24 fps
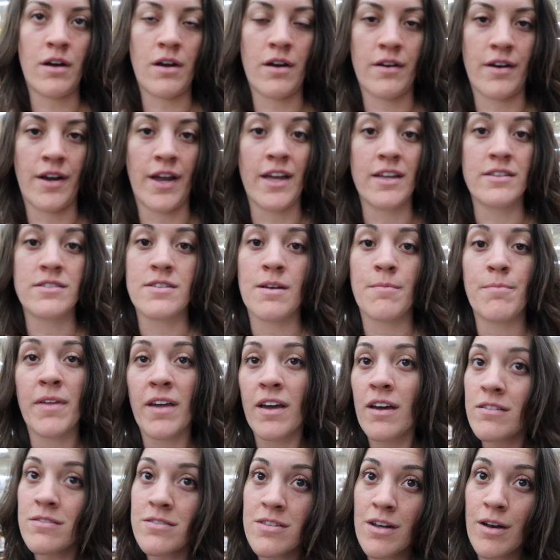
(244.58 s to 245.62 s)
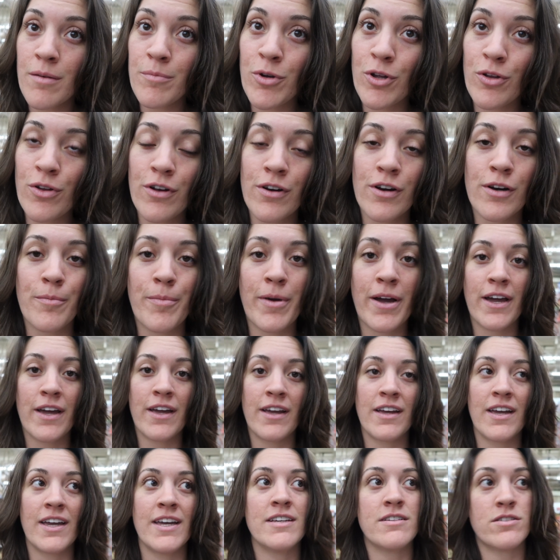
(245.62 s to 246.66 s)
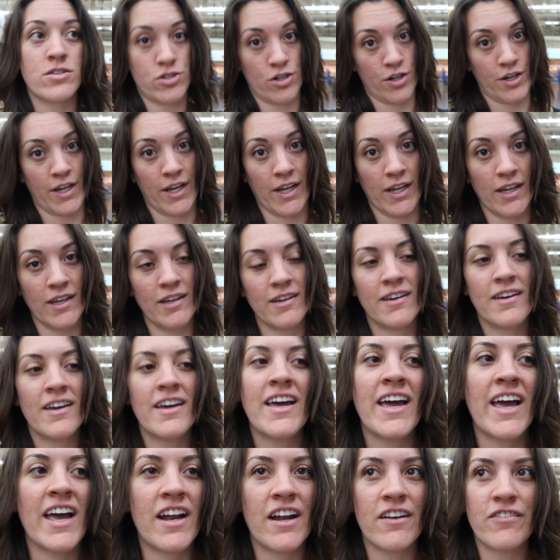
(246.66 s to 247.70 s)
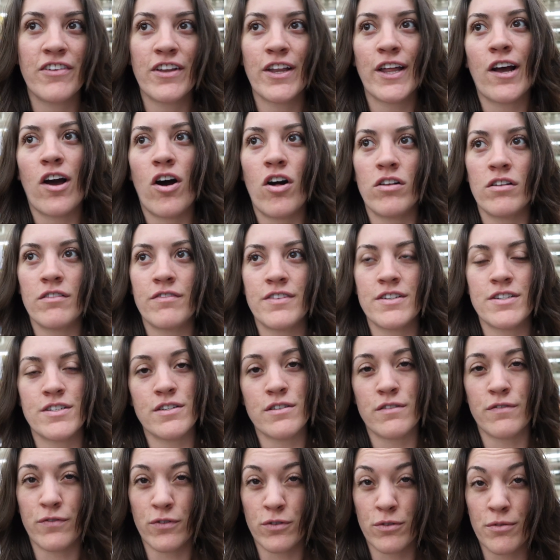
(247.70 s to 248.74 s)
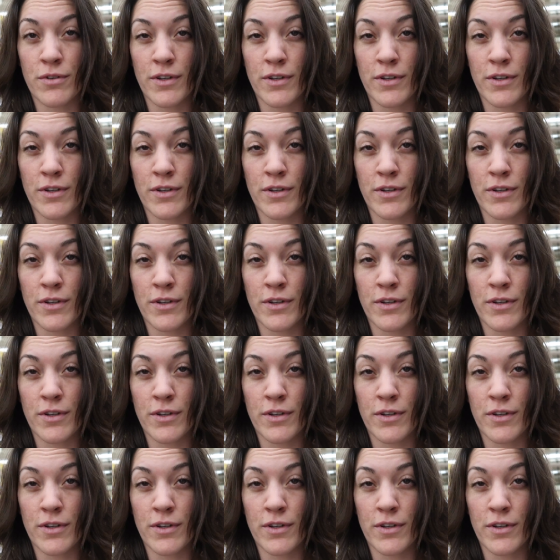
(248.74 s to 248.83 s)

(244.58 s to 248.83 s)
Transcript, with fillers: All right, and something else that I'm no longer buying is turkey. And I feel like all of this is food